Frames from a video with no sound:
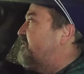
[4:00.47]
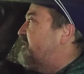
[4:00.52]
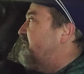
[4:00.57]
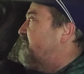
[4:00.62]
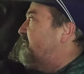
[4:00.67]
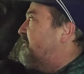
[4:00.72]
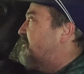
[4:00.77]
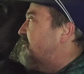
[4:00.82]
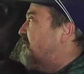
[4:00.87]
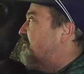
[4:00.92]

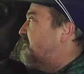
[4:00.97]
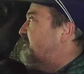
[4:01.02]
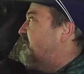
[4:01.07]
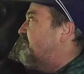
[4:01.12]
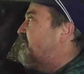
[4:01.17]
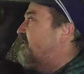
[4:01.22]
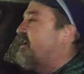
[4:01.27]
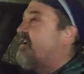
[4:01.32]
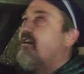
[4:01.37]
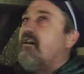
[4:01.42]

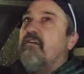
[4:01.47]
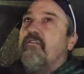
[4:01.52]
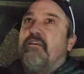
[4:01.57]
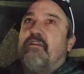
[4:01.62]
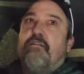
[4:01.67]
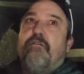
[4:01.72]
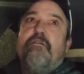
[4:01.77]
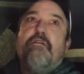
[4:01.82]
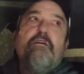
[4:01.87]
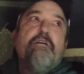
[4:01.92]
difficulties. They called
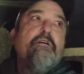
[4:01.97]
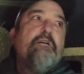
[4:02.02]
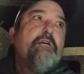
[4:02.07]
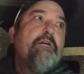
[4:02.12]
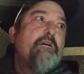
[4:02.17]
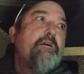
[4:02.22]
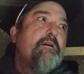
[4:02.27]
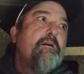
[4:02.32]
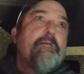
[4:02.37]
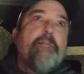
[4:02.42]
it
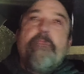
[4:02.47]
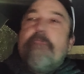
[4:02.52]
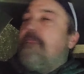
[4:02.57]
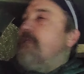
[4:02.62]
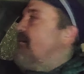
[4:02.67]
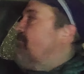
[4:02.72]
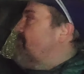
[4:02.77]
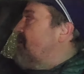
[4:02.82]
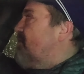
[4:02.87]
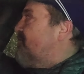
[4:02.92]

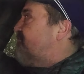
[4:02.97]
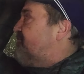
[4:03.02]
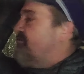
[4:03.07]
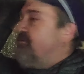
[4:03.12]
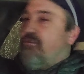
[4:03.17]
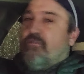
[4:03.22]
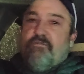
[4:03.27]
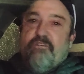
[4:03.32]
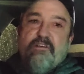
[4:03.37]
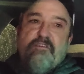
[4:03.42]

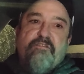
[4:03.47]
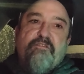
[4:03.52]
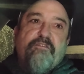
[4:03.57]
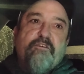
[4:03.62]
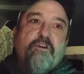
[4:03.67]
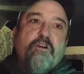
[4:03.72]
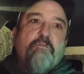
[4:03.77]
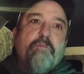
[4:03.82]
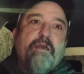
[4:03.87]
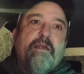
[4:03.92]
emotional
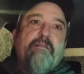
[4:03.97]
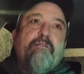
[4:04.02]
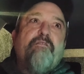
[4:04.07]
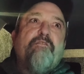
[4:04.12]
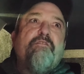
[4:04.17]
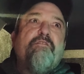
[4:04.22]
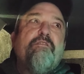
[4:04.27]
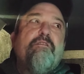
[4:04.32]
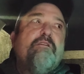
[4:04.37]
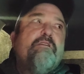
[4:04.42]

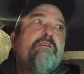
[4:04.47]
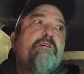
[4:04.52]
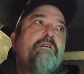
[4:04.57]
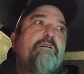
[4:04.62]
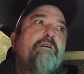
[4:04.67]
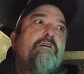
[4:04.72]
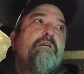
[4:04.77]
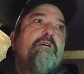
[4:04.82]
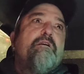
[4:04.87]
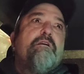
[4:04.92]
disturbance.
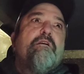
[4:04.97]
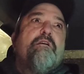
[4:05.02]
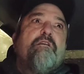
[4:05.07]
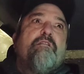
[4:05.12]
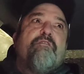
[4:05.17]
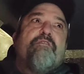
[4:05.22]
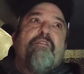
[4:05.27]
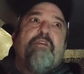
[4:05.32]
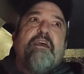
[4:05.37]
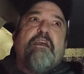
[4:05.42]

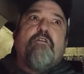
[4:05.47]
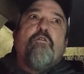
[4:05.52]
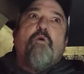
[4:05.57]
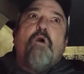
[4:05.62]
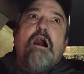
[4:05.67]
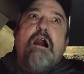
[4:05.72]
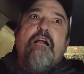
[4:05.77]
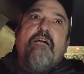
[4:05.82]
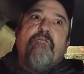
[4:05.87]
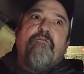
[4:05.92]
So they
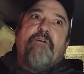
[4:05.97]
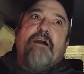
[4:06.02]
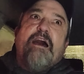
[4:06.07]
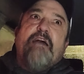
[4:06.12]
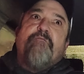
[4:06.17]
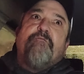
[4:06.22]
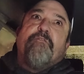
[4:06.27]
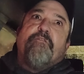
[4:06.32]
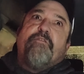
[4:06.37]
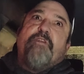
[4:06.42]

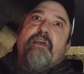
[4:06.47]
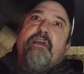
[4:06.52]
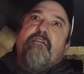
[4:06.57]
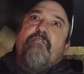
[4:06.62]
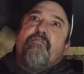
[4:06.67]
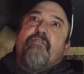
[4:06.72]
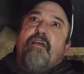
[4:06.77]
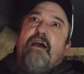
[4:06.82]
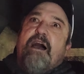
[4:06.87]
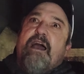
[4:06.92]
qualified for
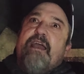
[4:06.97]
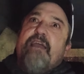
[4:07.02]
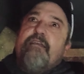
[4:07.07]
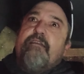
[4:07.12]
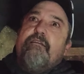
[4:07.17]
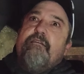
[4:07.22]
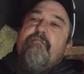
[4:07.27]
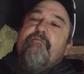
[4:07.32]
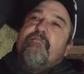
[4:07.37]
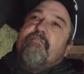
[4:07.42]
things like
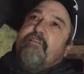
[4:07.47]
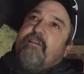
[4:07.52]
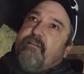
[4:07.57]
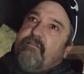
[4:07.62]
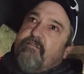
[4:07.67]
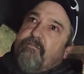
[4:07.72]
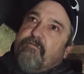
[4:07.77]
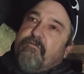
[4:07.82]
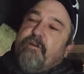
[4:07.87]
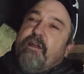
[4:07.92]

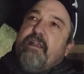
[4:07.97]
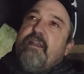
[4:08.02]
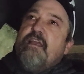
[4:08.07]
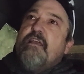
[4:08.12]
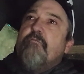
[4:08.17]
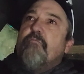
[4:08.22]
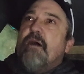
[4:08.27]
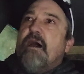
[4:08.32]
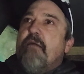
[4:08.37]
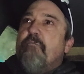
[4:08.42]

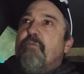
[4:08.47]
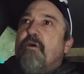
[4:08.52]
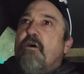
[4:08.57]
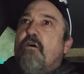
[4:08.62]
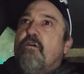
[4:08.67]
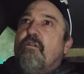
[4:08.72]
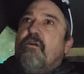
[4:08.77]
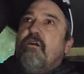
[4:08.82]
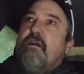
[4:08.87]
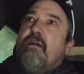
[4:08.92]
schizophrenia,
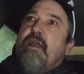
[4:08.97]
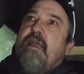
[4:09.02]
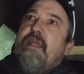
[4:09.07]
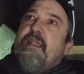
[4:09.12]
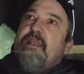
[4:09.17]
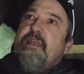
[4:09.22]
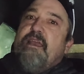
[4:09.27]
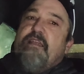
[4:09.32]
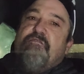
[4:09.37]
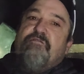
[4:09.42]
bipolar,
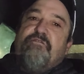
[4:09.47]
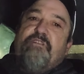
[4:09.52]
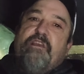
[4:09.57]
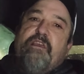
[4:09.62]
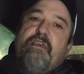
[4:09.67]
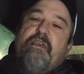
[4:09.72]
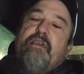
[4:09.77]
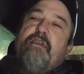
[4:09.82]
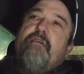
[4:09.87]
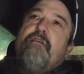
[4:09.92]

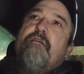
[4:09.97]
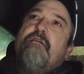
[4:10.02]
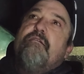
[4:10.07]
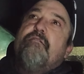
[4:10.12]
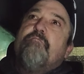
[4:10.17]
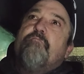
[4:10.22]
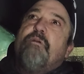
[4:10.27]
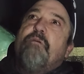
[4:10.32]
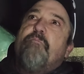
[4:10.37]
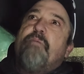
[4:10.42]
ADHD,
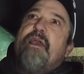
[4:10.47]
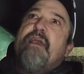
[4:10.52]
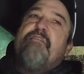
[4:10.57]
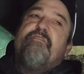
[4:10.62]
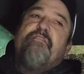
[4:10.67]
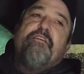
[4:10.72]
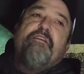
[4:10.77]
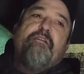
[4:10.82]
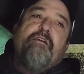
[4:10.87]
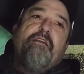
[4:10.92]
but
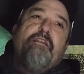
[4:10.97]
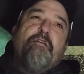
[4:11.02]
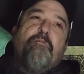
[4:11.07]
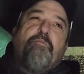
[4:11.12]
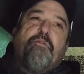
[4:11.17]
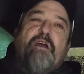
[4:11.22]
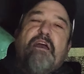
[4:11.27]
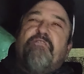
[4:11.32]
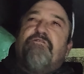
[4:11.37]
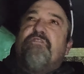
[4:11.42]
basically
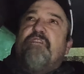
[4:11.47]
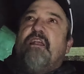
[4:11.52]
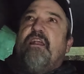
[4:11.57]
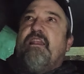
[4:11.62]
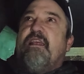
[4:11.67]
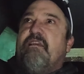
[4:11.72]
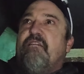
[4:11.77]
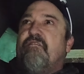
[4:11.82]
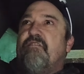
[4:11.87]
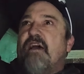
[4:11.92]
depression and
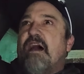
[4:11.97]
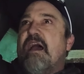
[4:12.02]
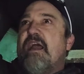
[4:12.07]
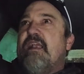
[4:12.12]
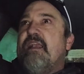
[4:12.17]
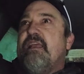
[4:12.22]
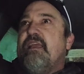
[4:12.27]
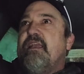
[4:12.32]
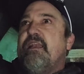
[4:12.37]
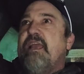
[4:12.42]

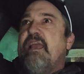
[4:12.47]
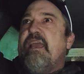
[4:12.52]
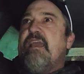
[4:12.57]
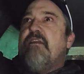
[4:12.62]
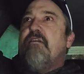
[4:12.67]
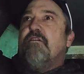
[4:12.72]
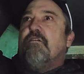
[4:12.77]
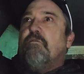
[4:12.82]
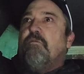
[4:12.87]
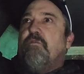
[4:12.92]
anxiety and
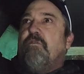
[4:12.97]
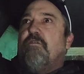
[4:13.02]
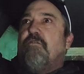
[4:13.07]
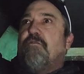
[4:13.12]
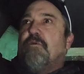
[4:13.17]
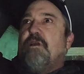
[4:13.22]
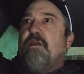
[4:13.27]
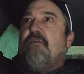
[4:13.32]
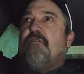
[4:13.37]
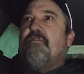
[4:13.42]
anger were the
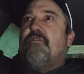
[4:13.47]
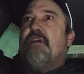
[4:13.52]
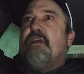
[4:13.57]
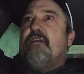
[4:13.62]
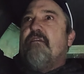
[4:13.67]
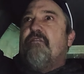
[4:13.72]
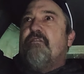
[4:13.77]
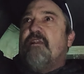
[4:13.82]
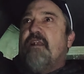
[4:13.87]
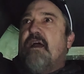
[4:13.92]
three
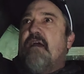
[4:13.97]
things